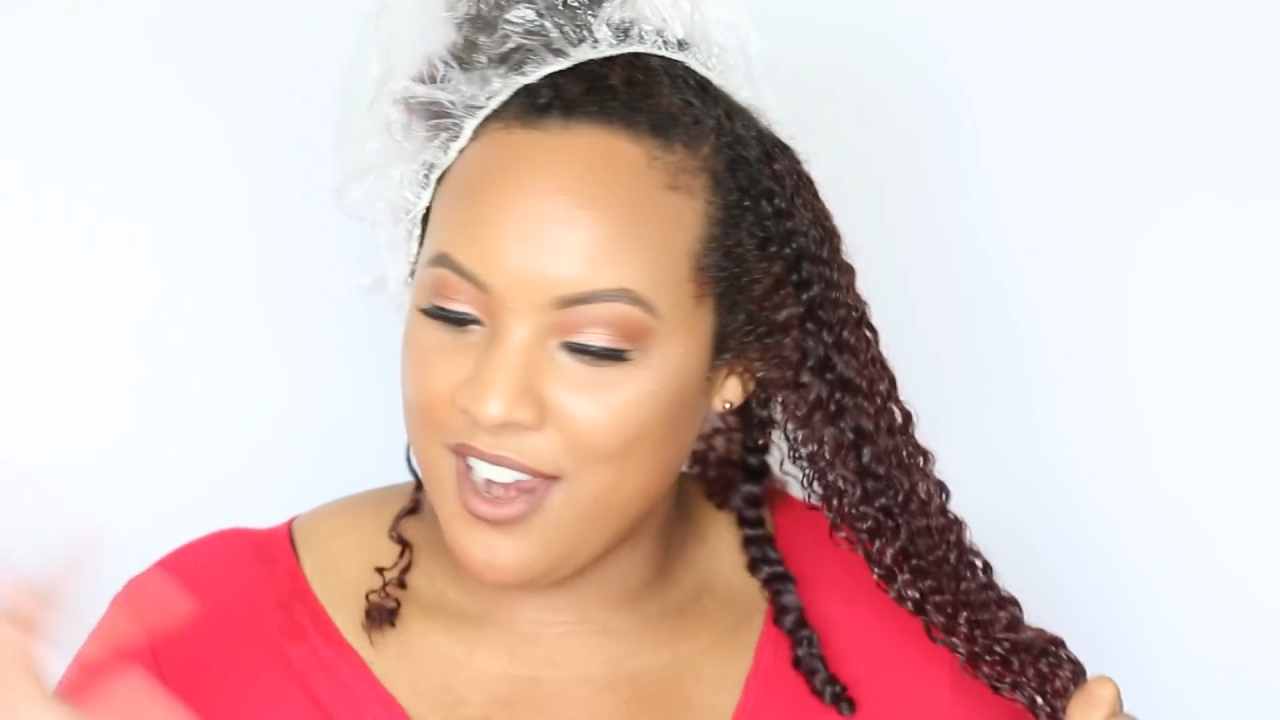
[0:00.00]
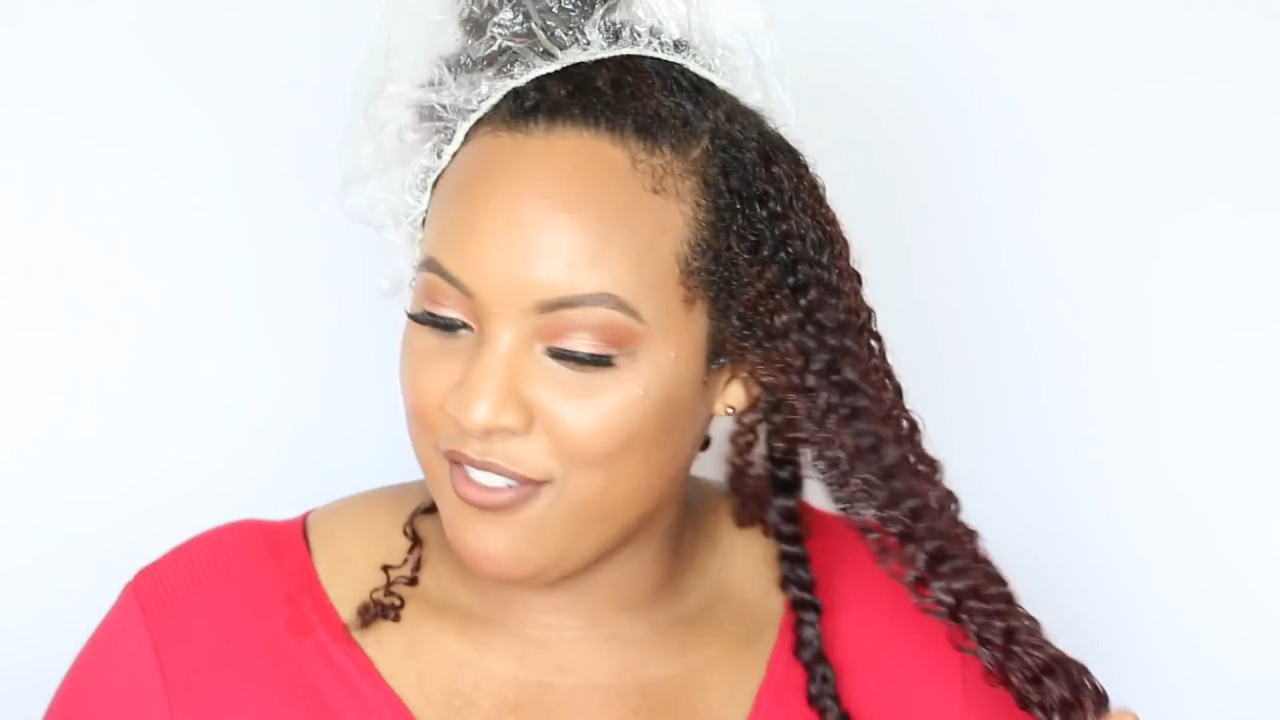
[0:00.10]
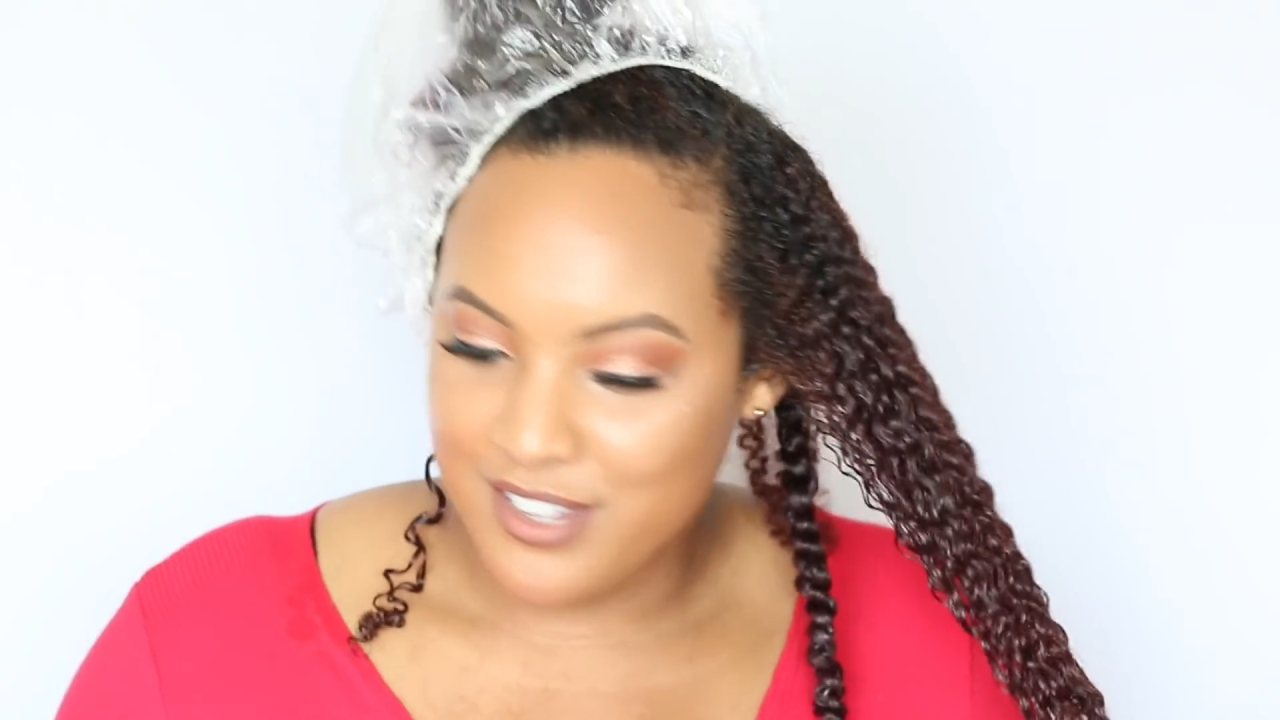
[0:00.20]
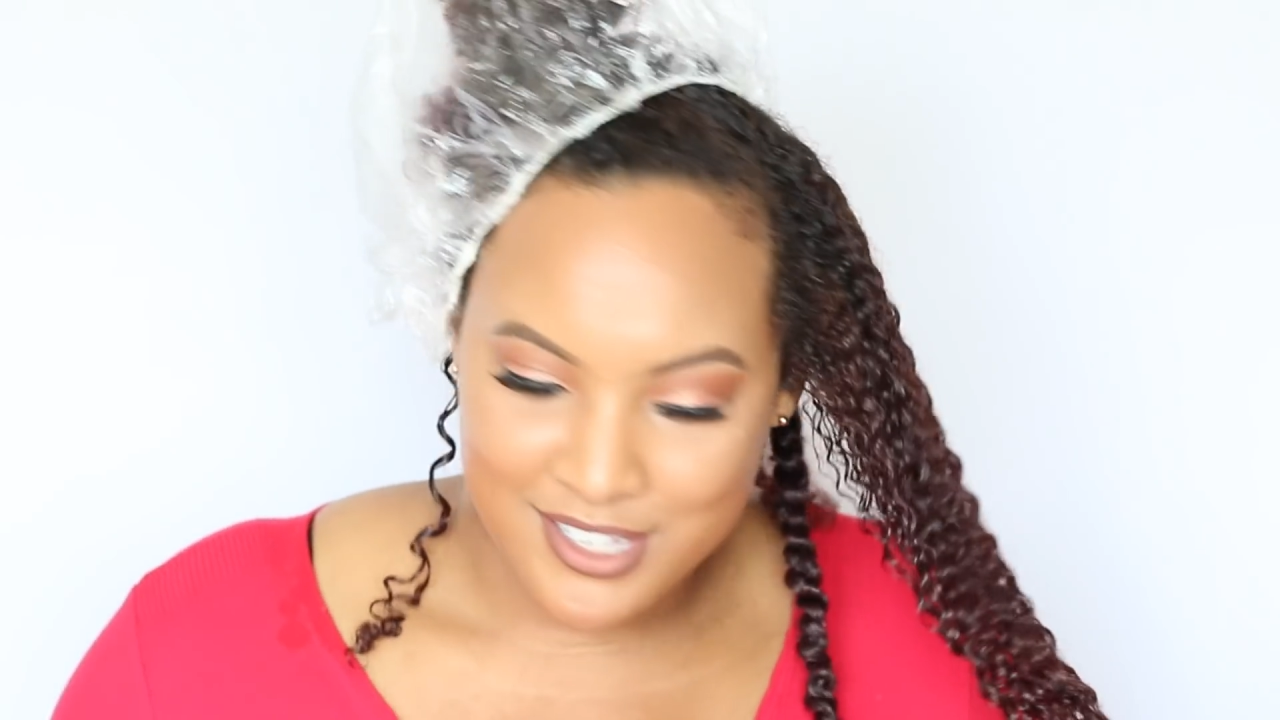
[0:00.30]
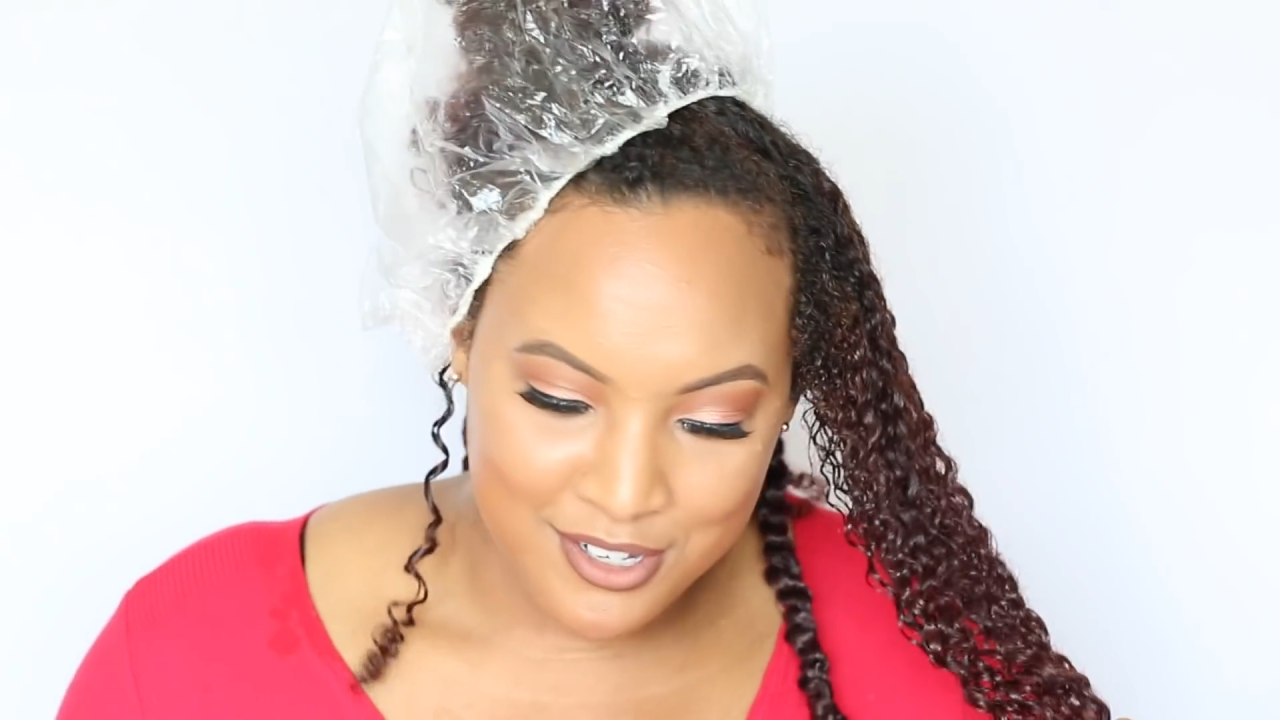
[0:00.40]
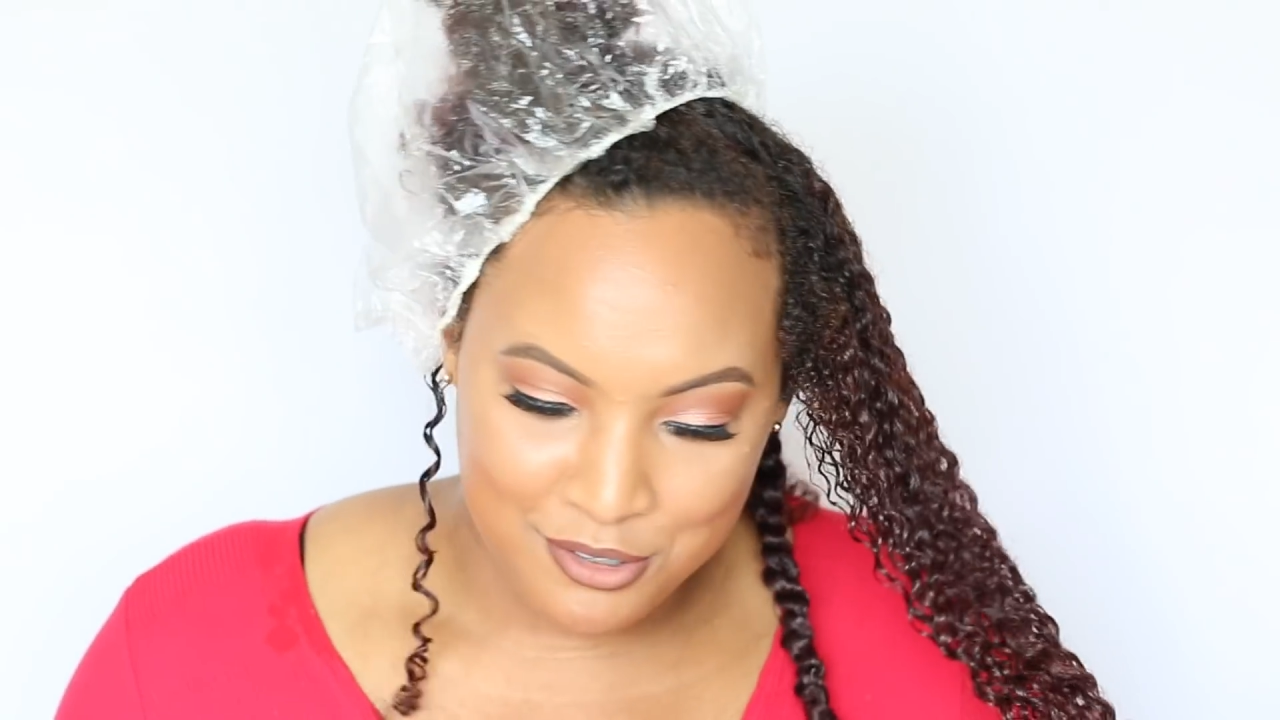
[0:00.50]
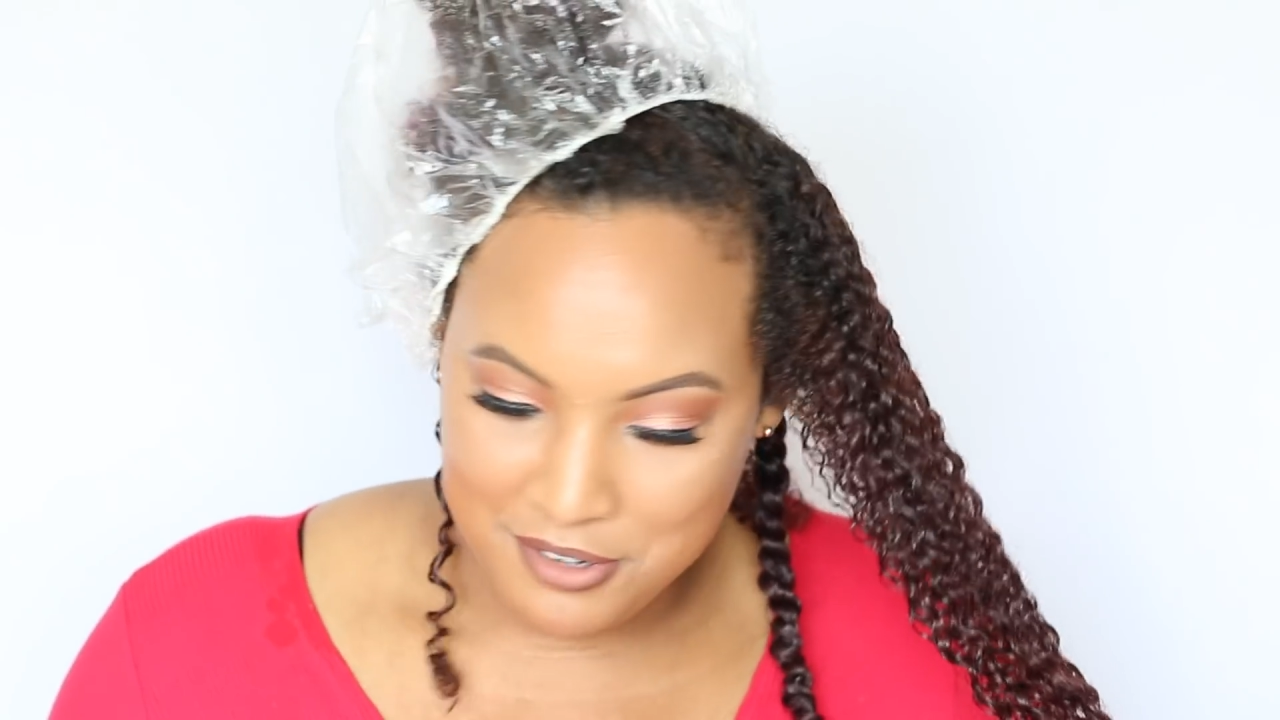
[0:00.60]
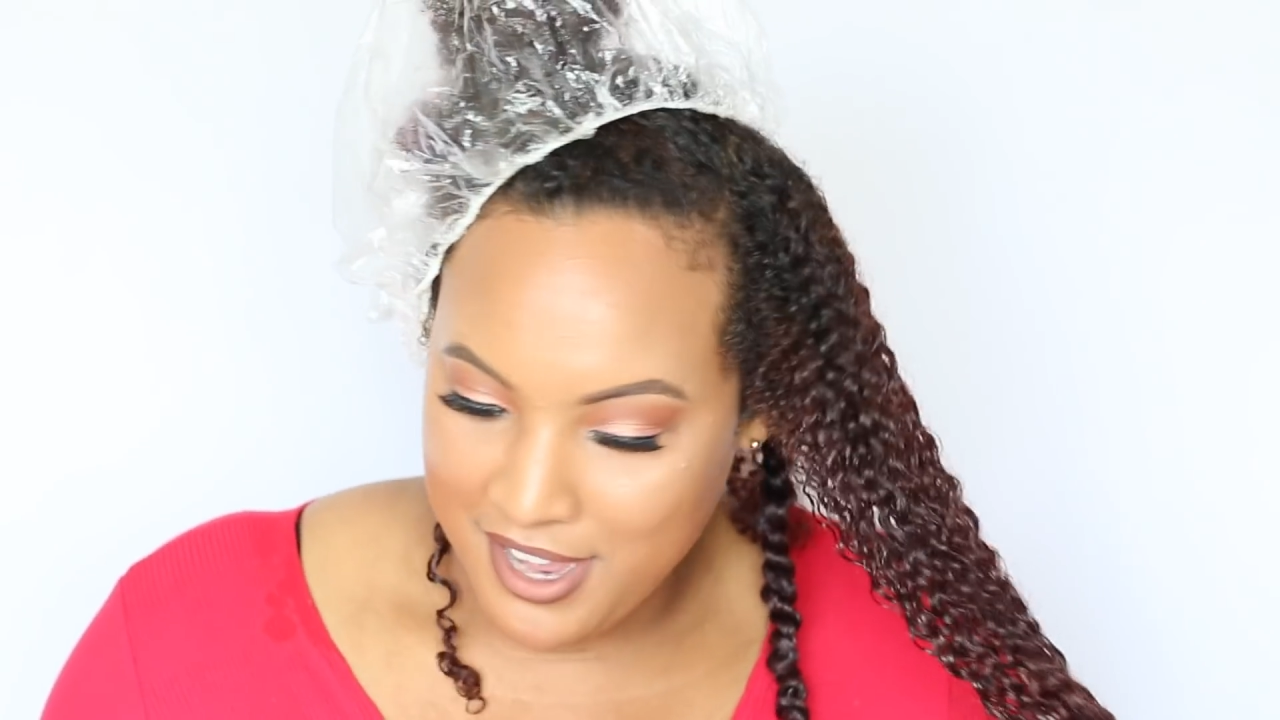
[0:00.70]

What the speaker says: every single